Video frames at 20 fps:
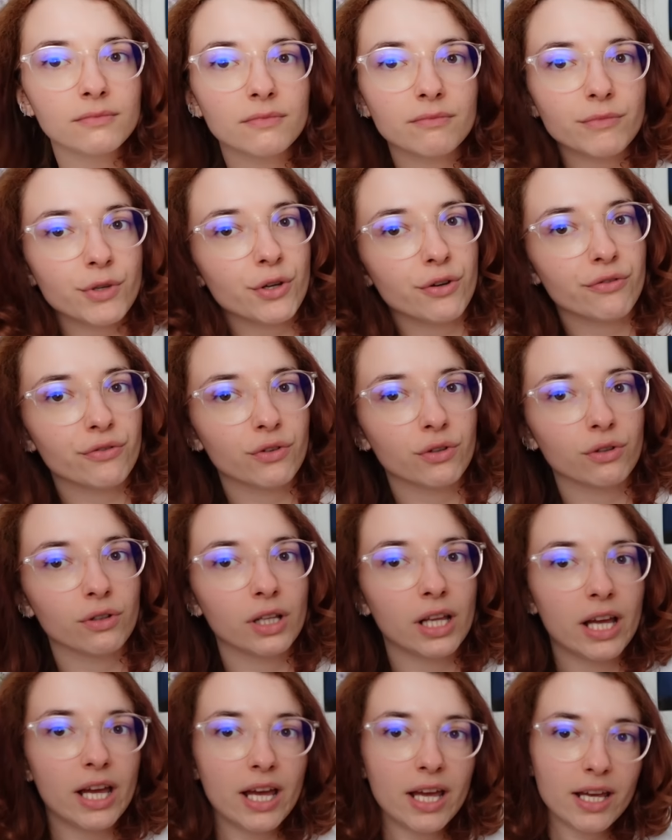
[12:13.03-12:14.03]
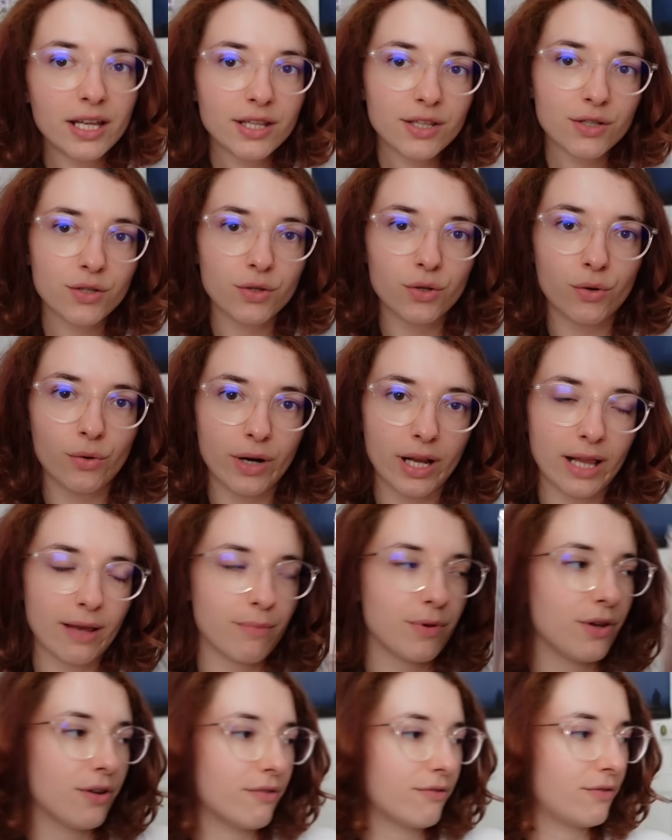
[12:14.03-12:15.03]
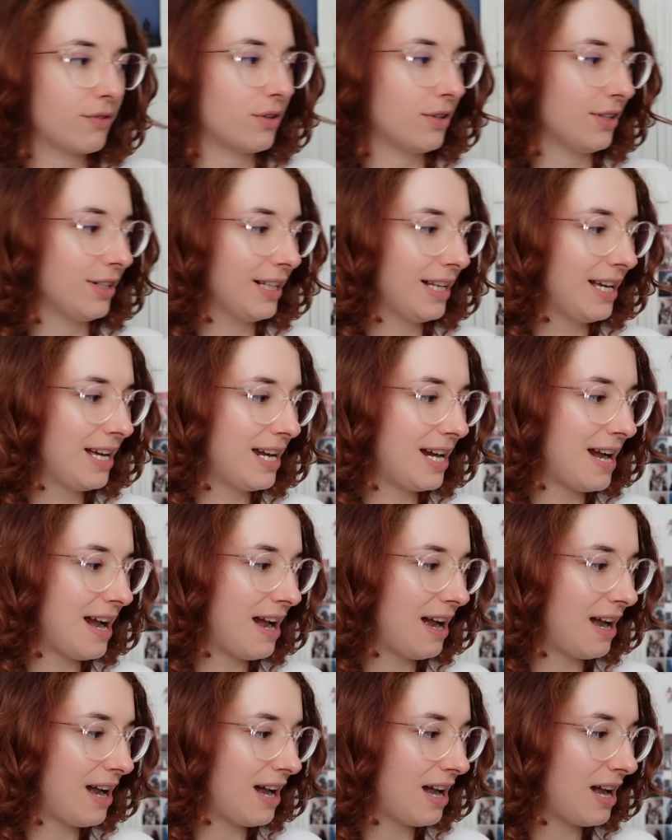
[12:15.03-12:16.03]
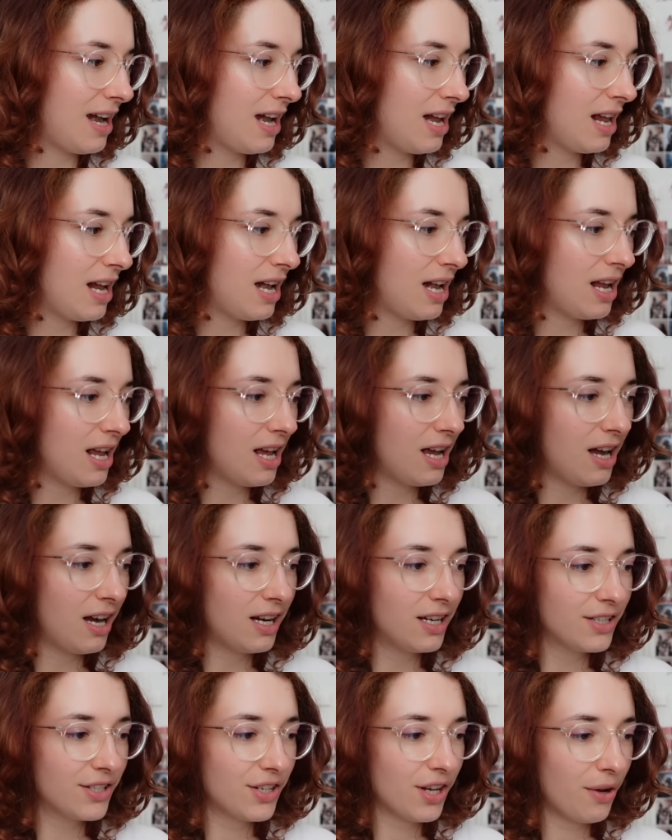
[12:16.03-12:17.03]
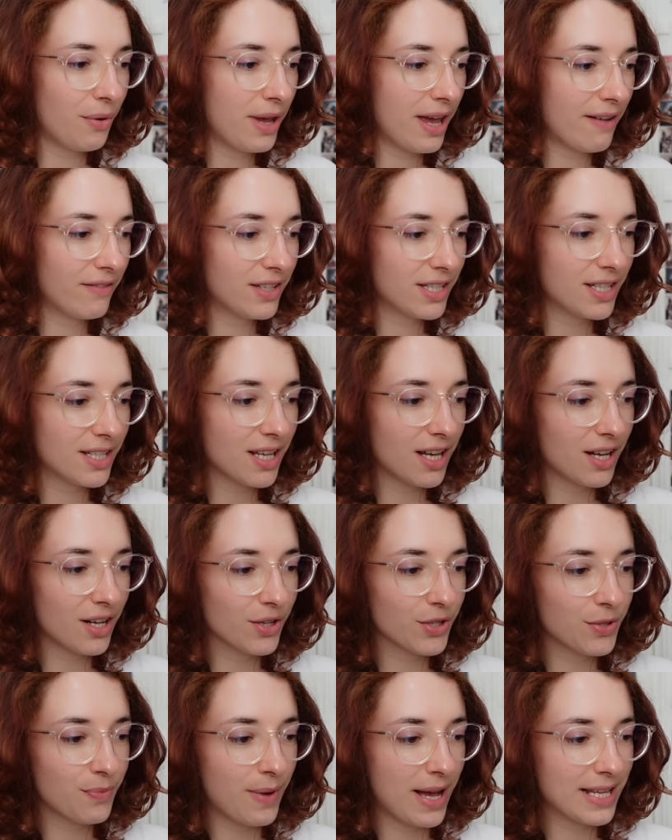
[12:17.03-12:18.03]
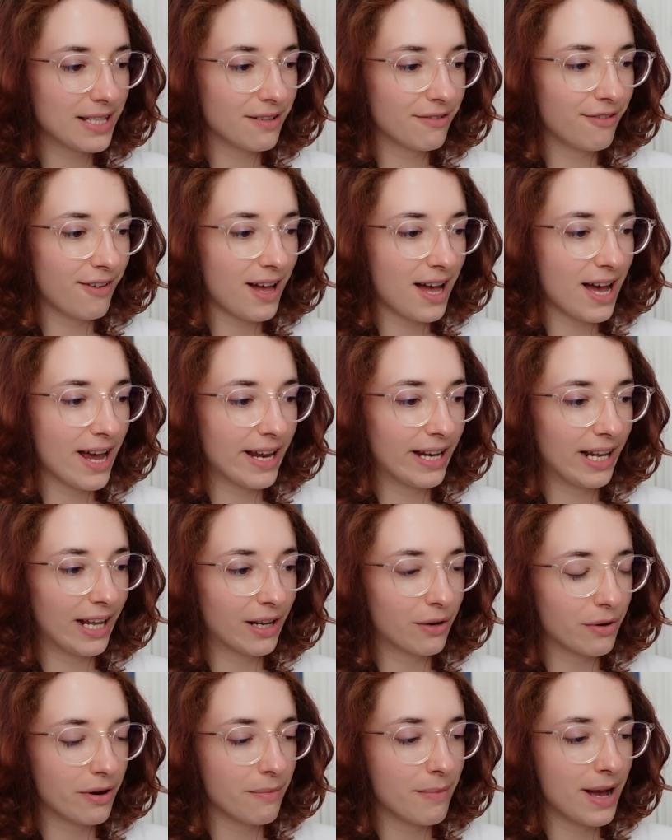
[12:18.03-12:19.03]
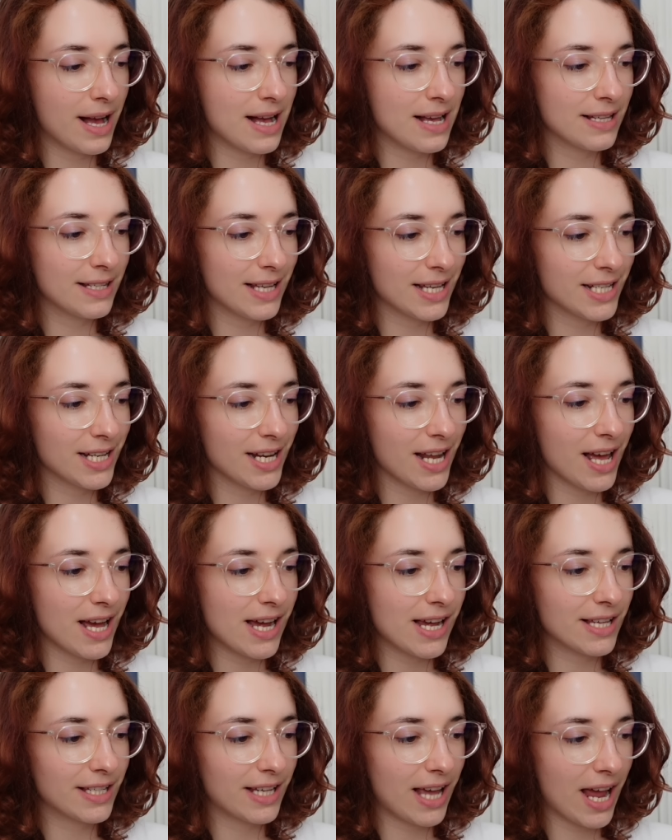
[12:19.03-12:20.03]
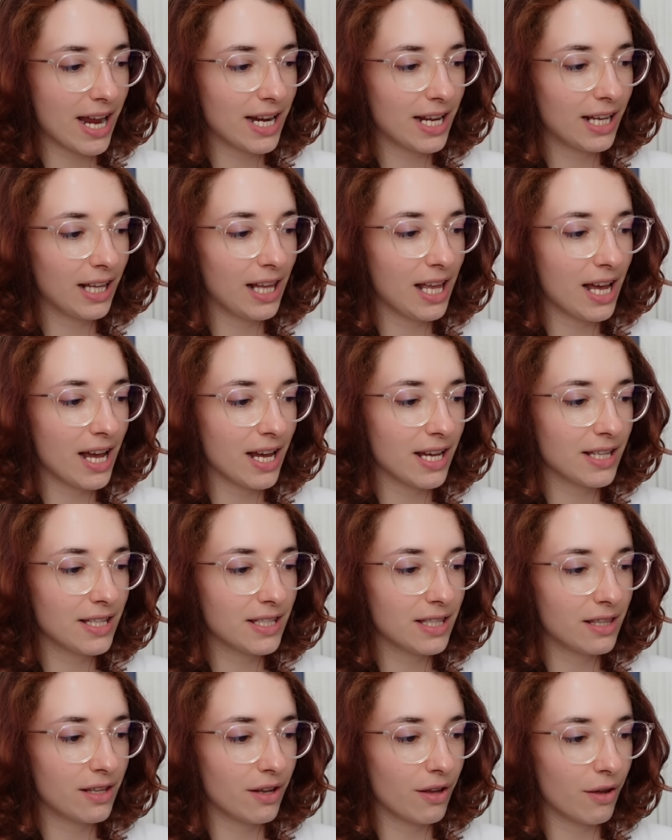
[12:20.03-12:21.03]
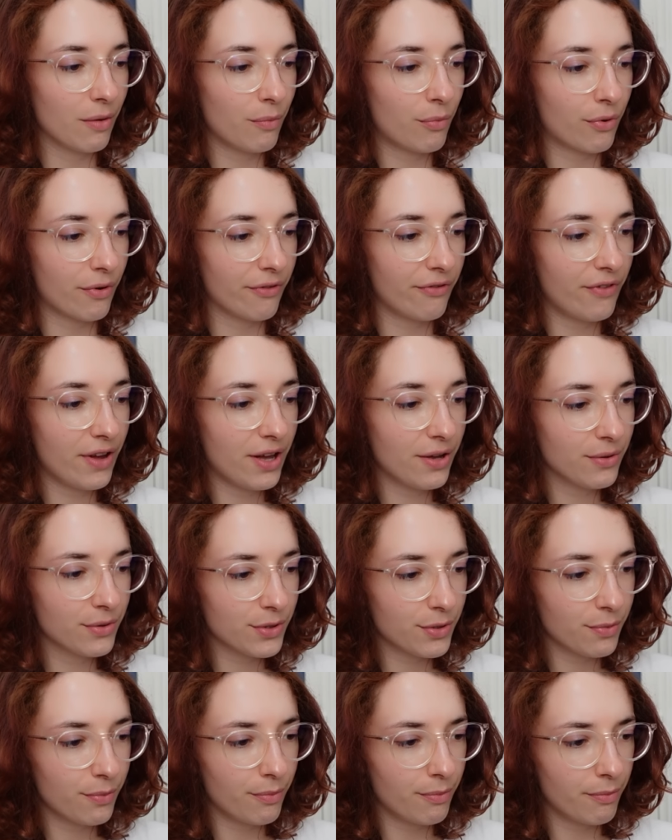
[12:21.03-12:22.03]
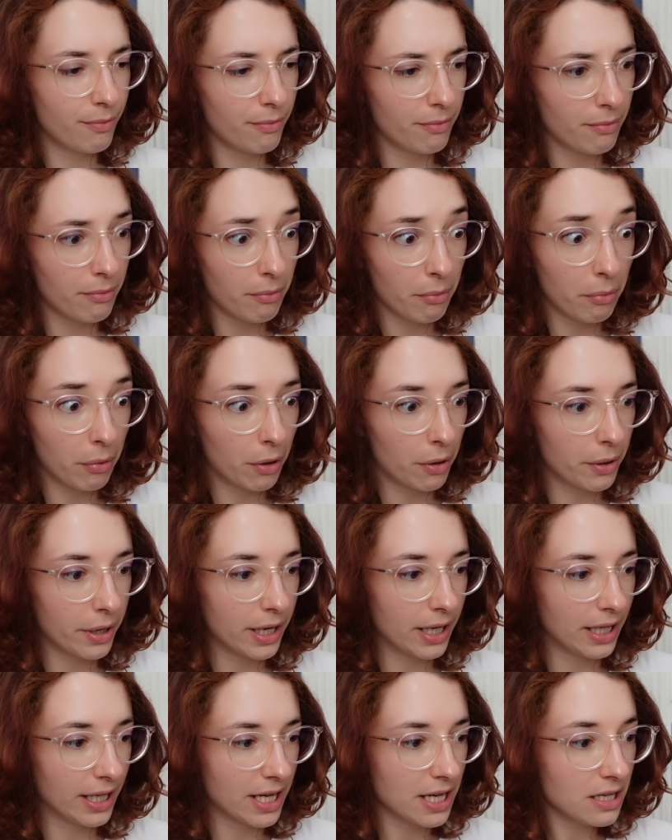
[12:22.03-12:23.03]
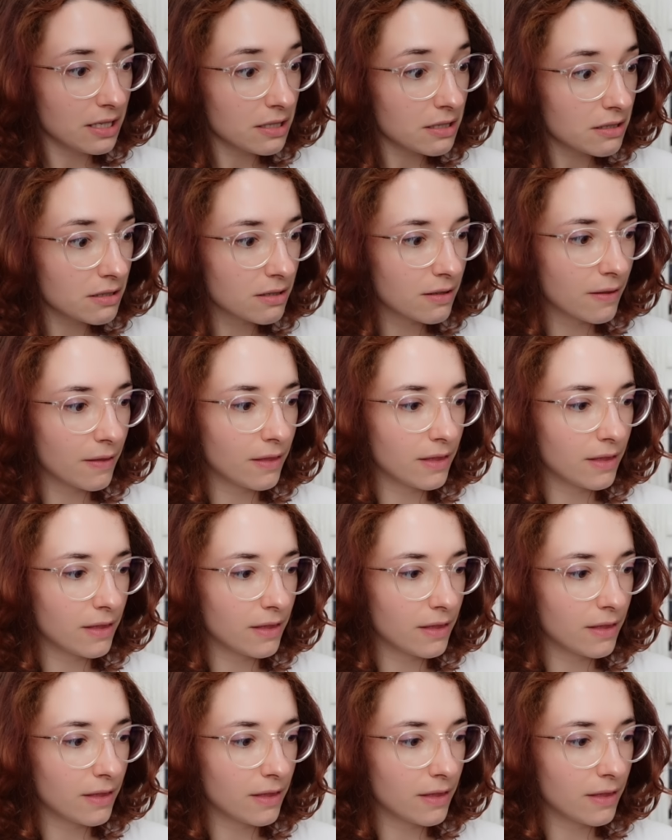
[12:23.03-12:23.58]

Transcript: Beautiful. It's really beautiful. So we have the songs Pacified, Lacrima, Satanized, Guiding Light, The Profound Borealis,